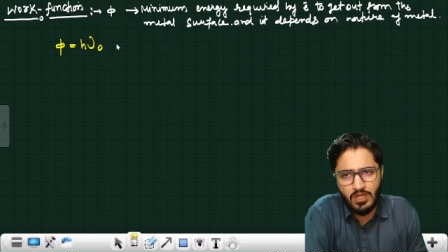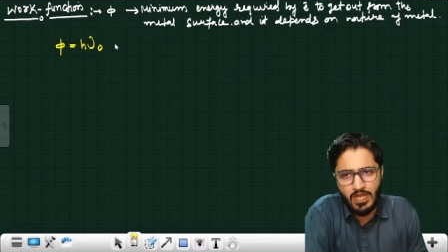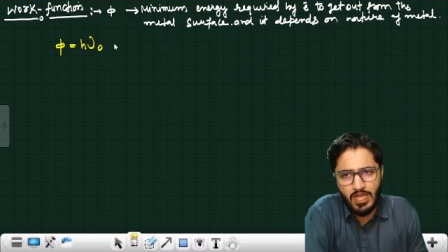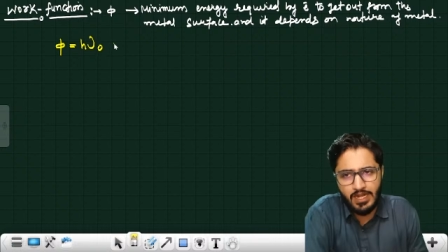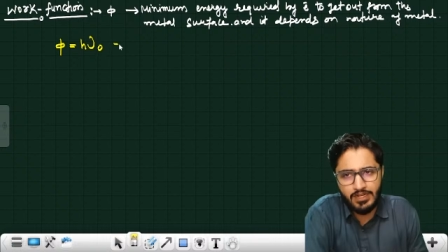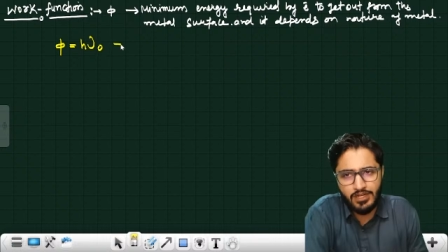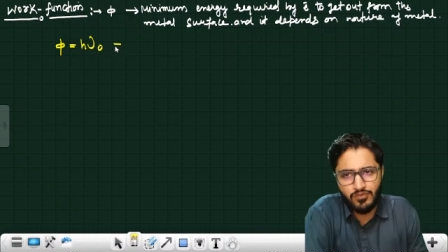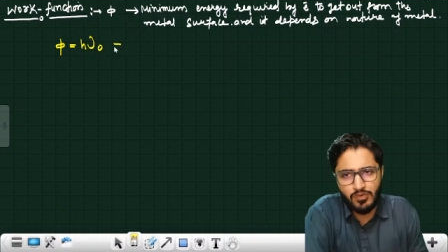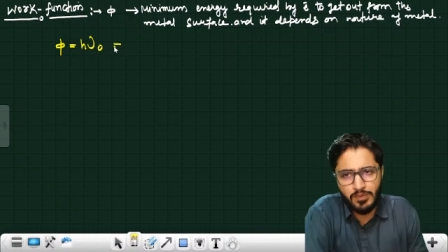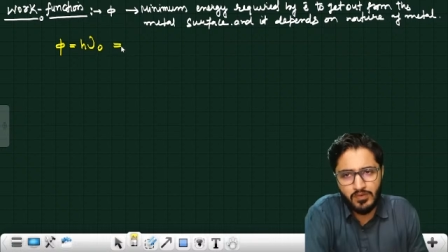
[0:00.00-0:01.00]
And it
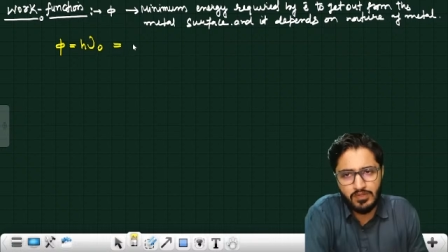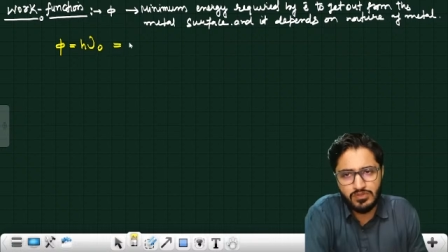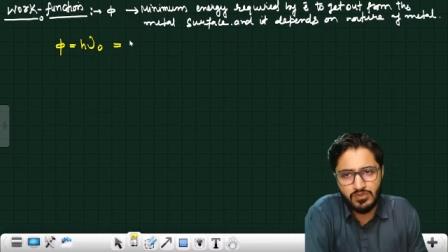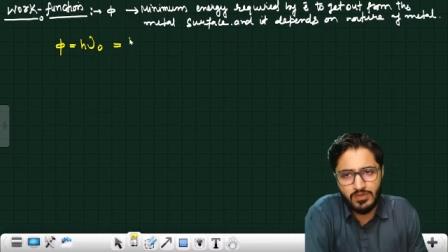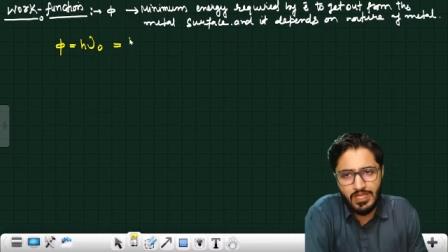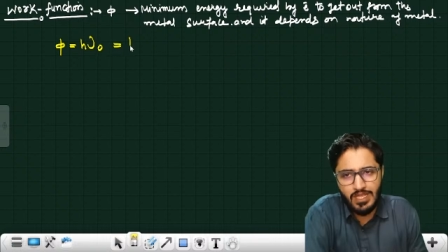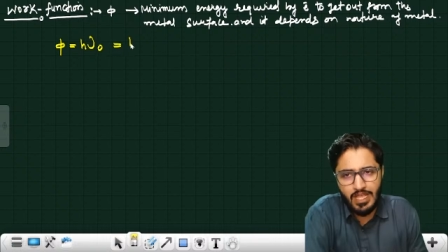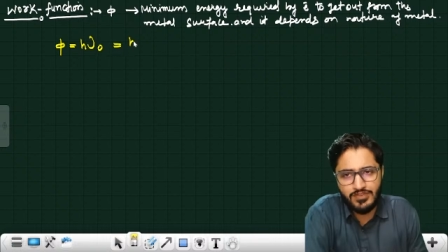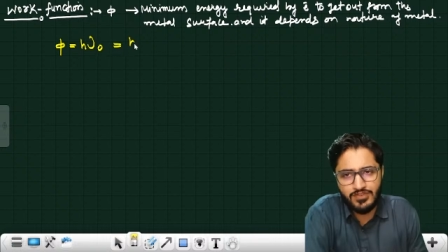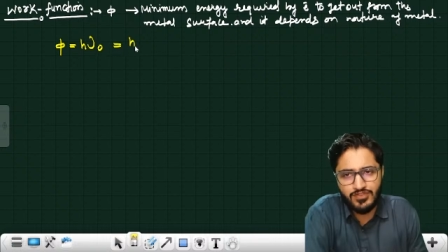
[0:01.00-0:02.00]
would be equals to
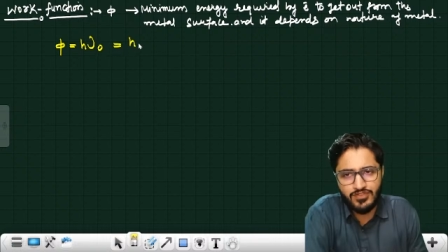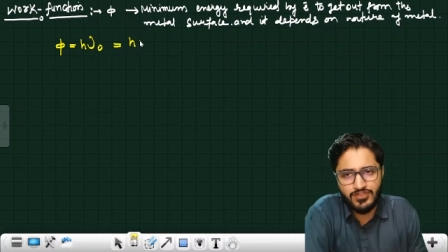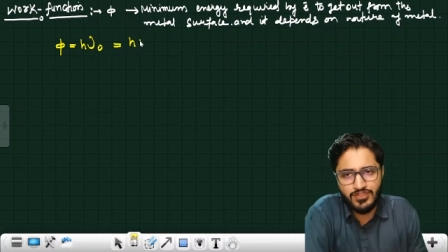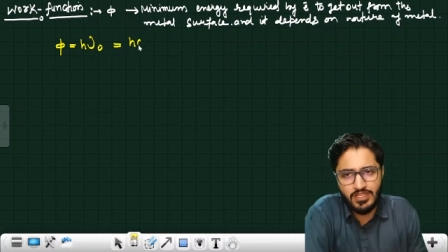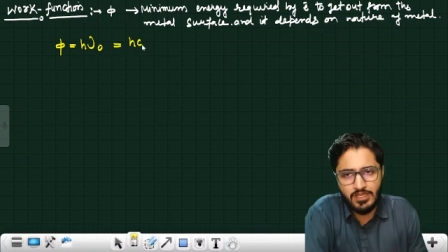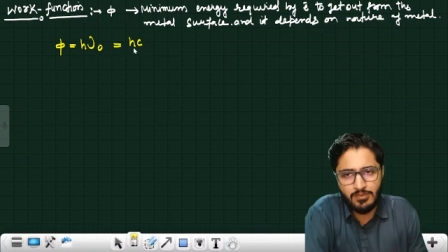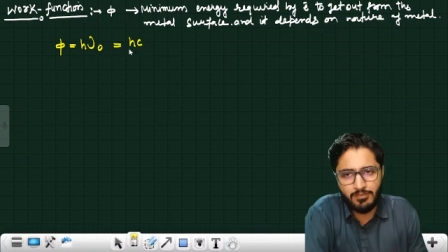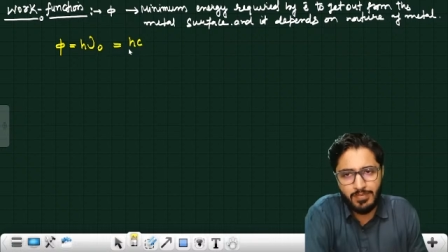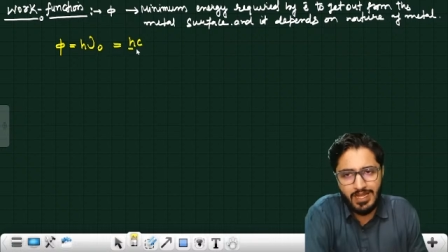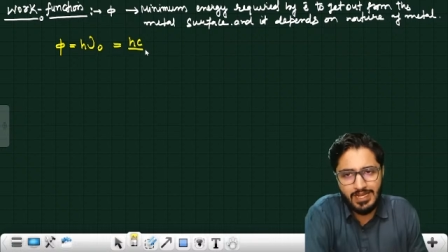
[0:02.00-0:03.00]
hc
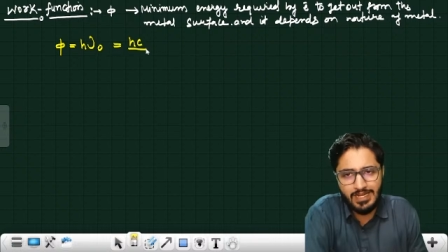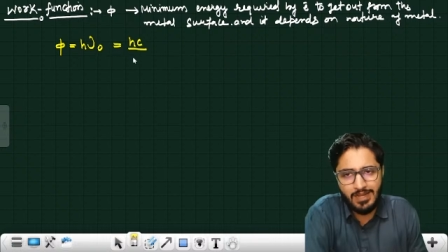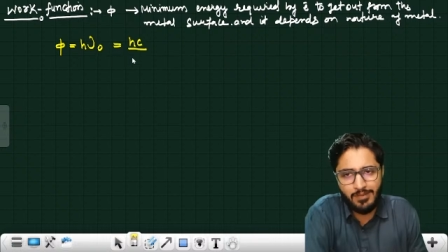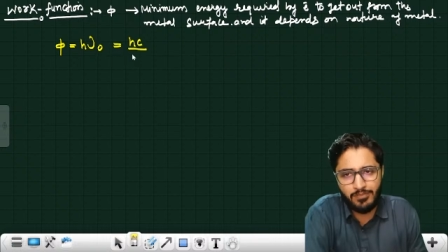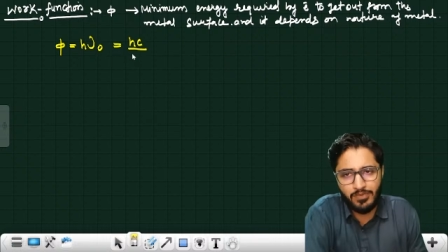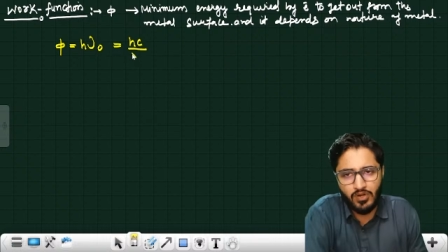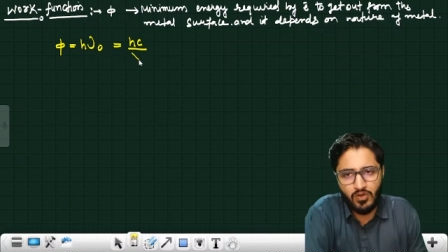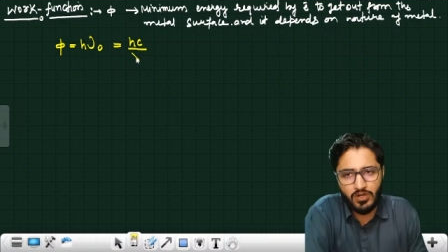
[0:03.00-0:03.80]
by lambda naught.